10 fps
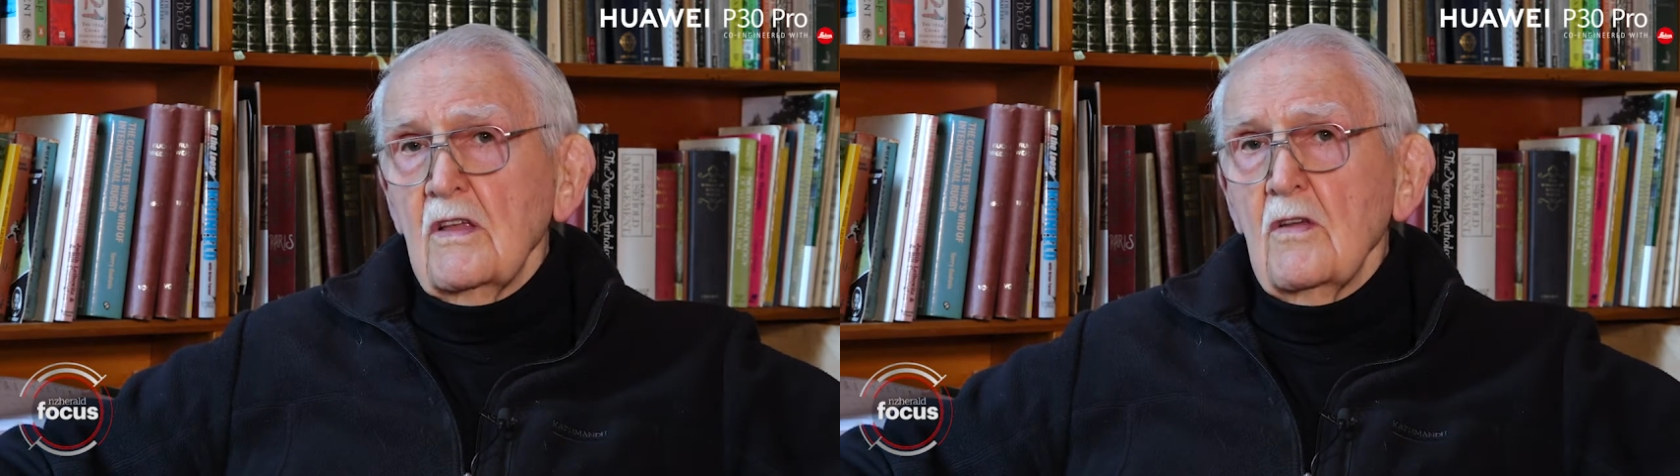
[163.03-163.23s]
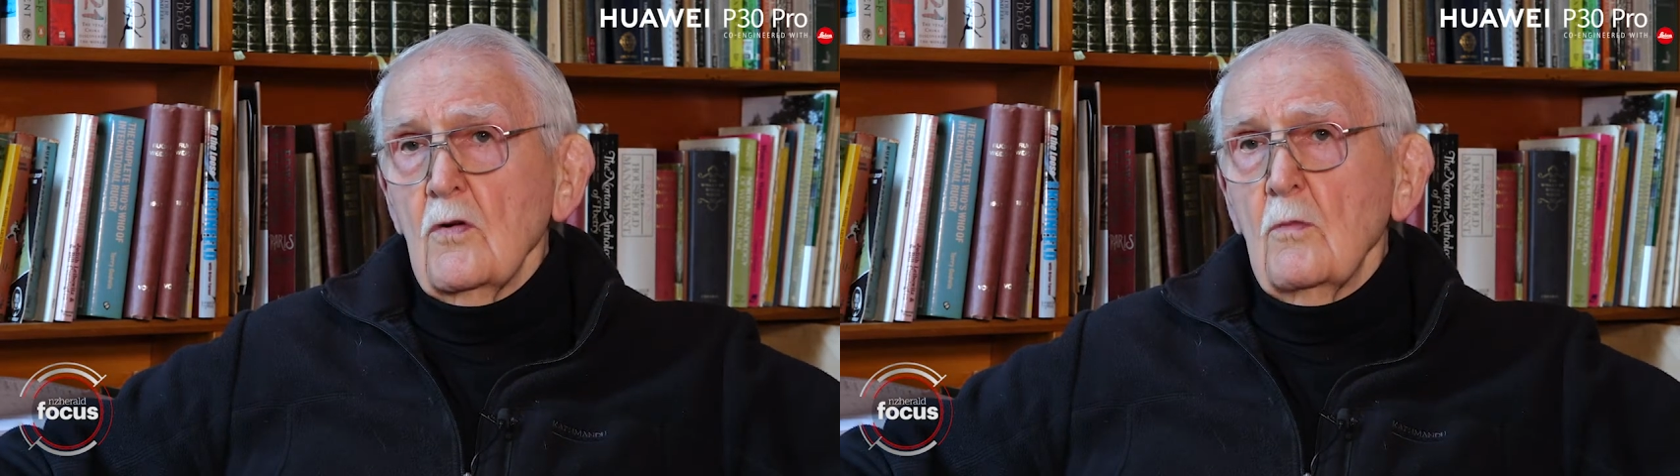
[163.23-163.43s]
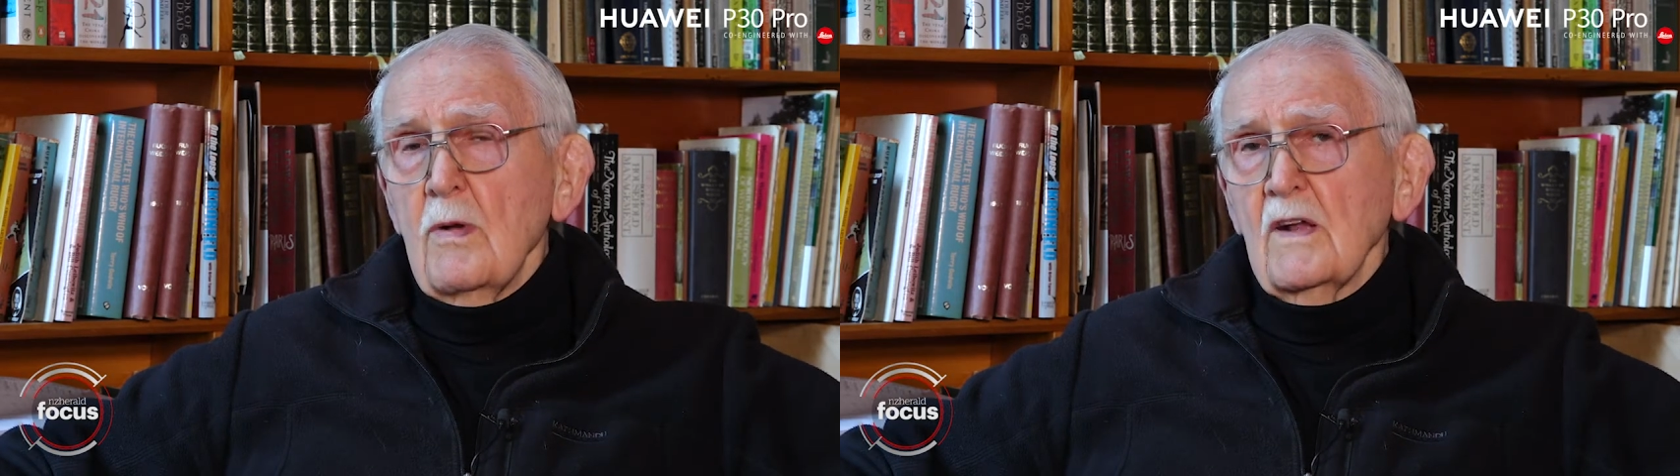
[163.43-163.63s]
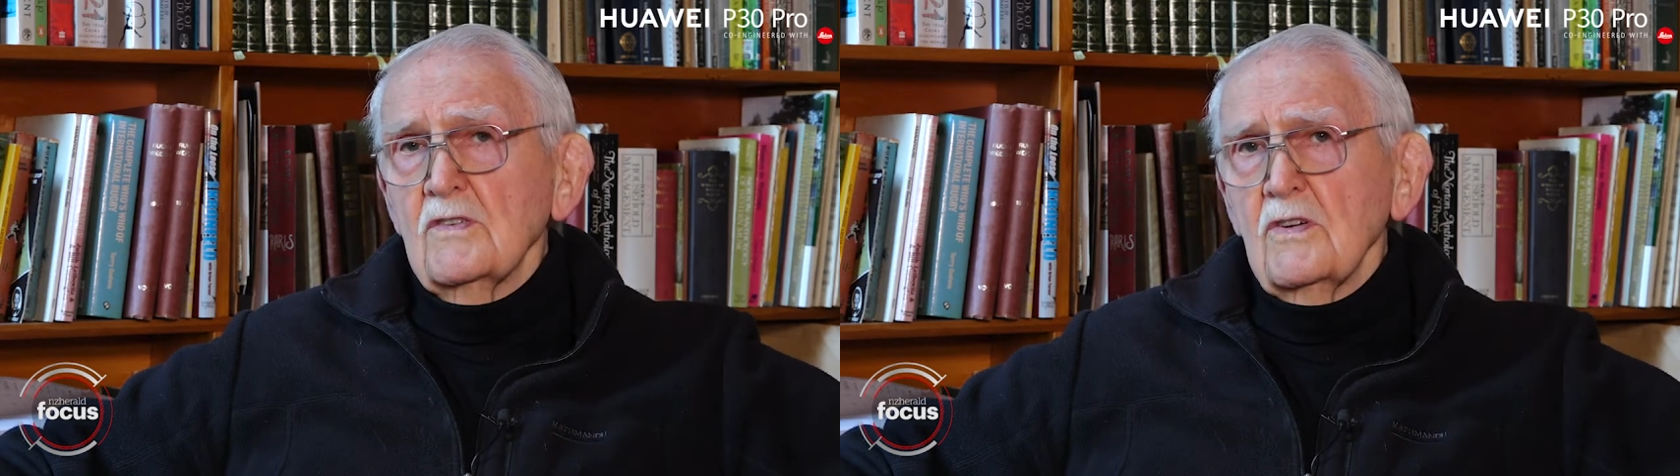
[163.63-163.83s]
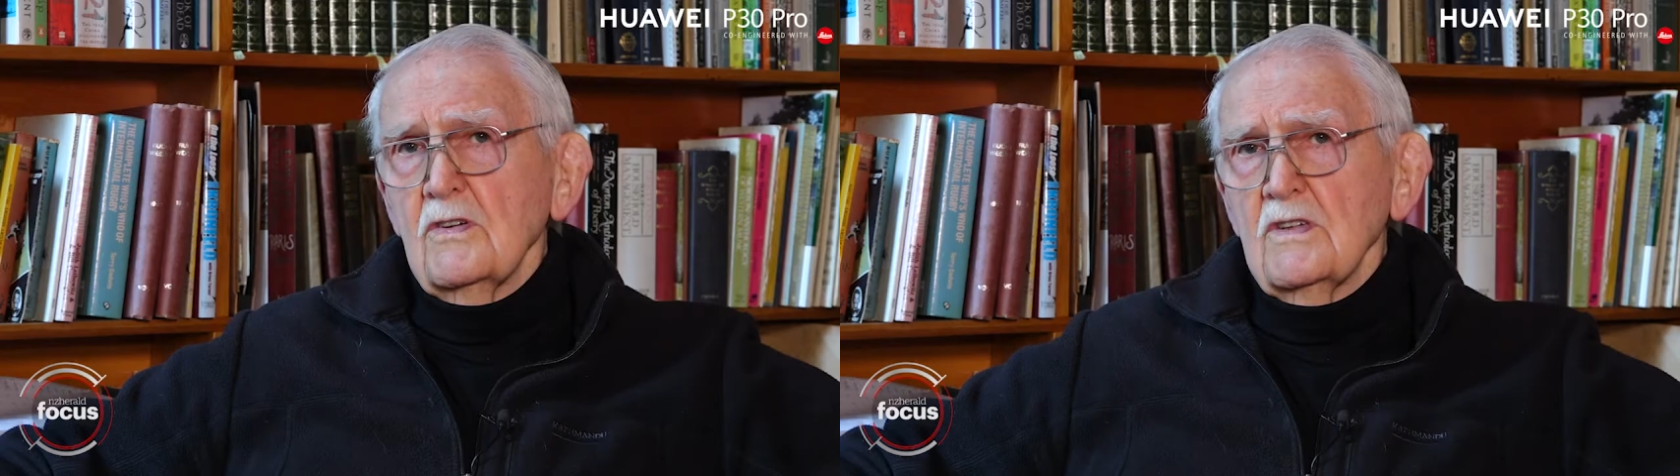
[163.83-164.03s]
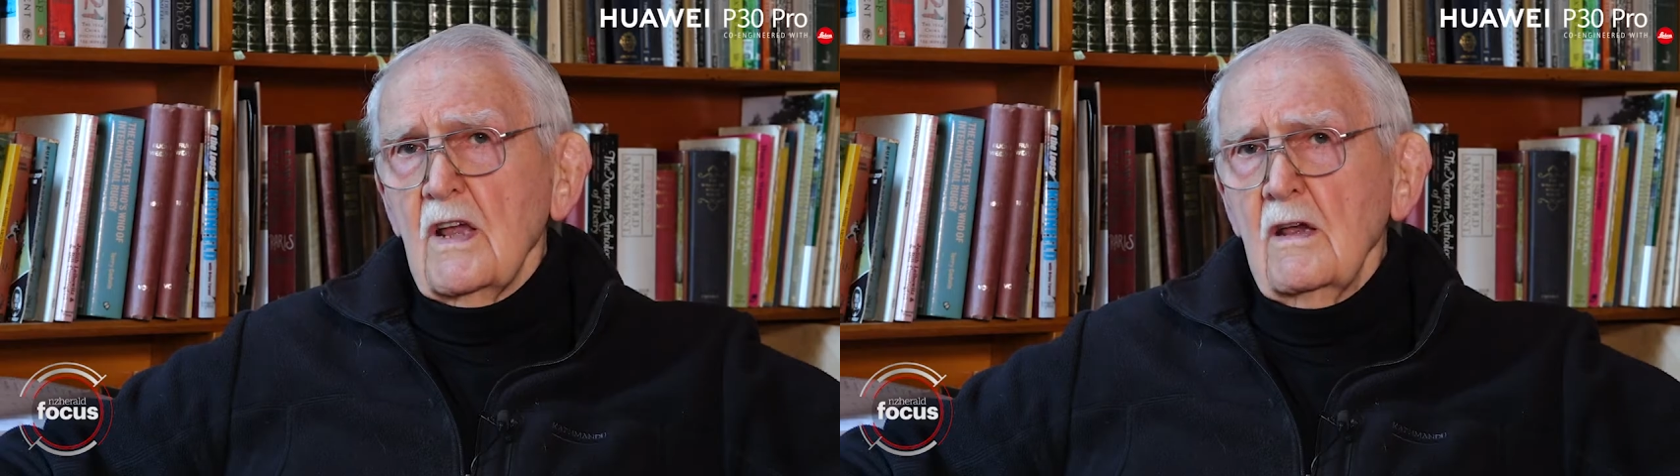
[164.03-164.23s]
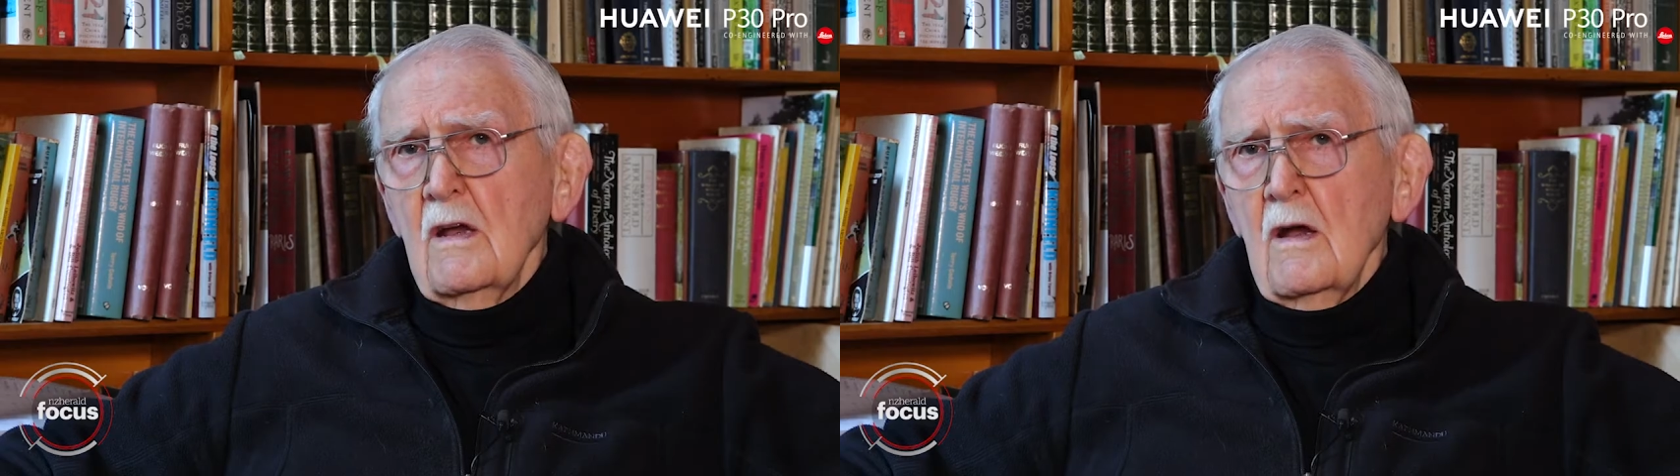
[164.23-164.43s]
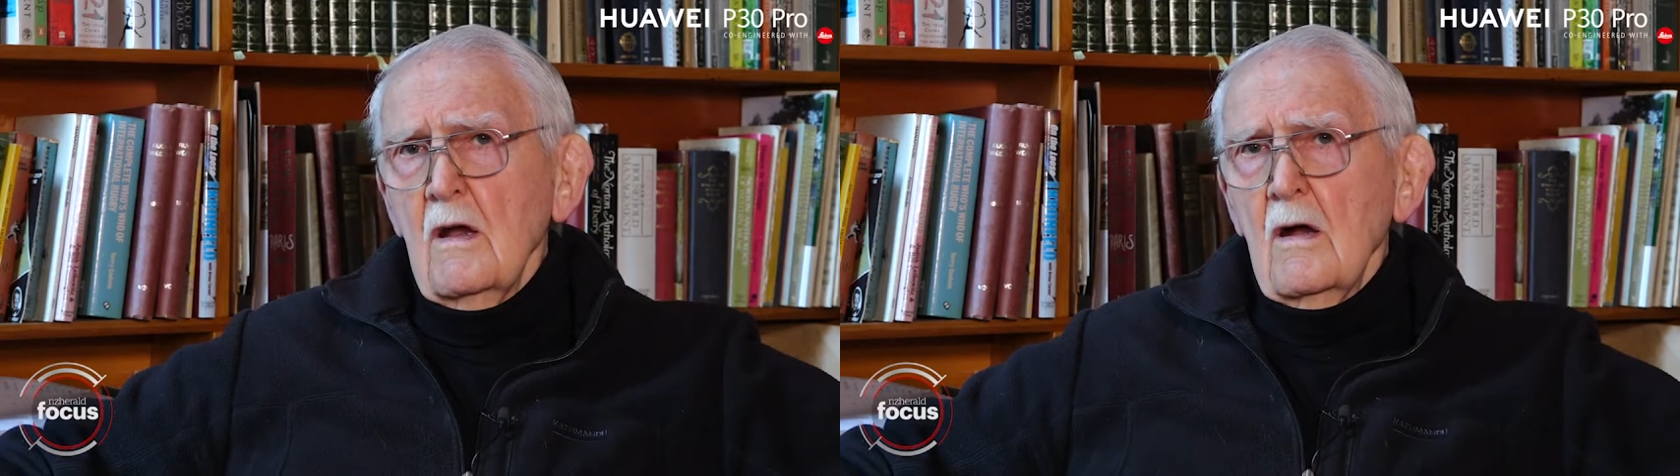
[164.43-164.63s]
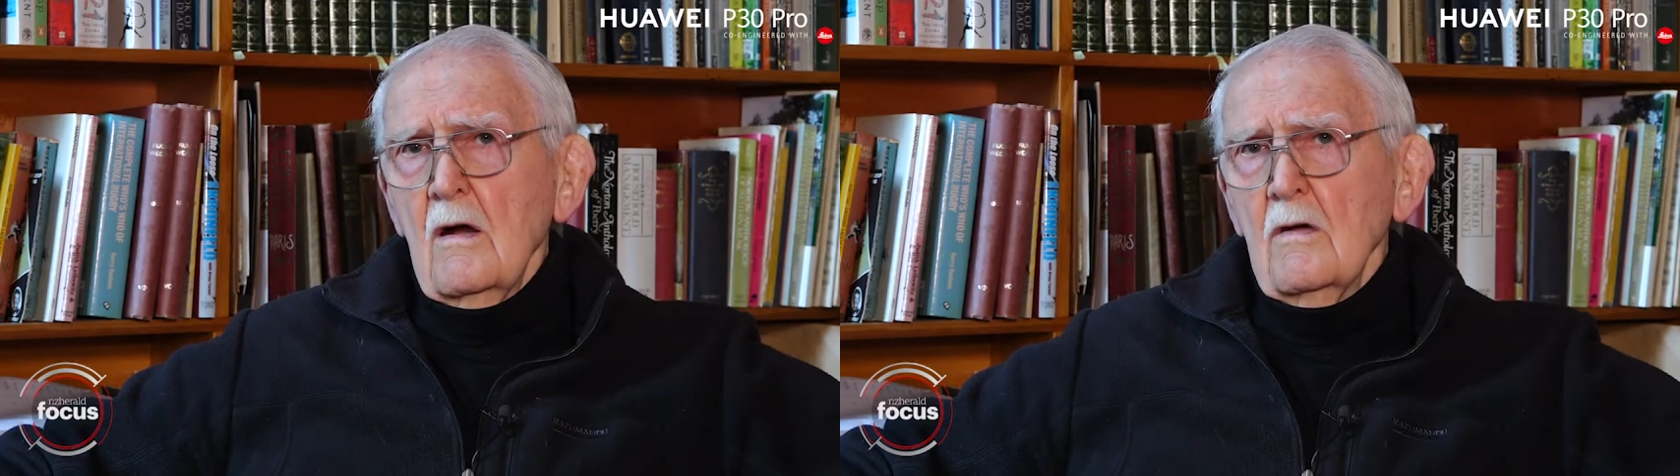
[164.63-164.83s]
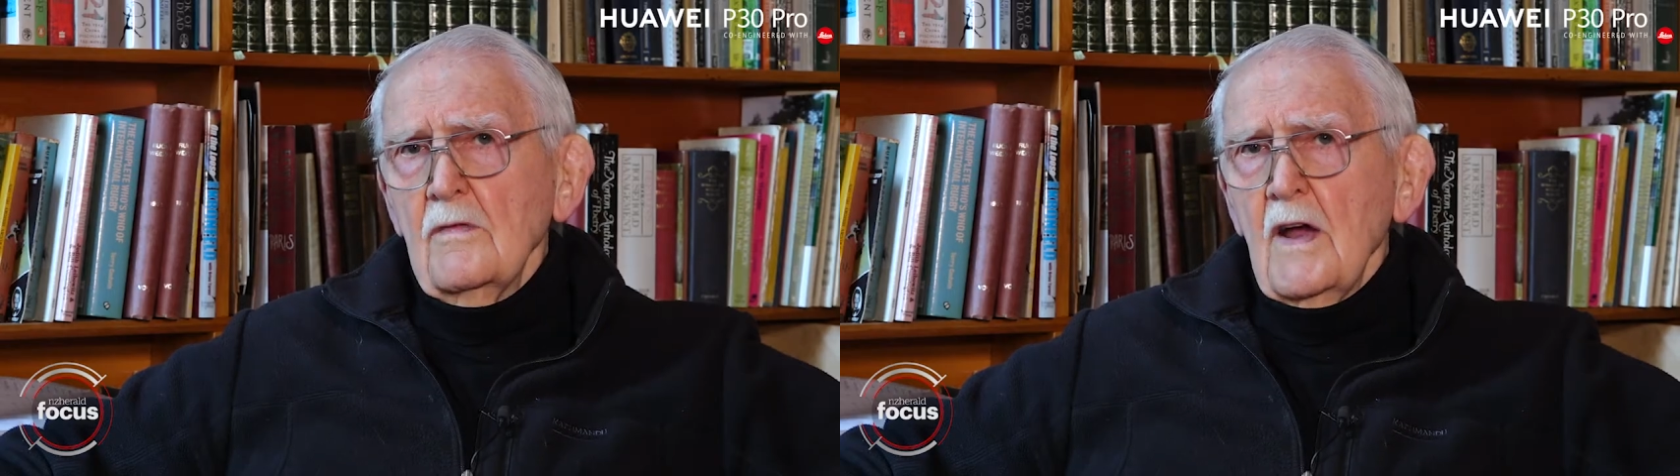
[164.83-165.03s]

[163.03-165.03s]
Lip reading: the All Black jersey of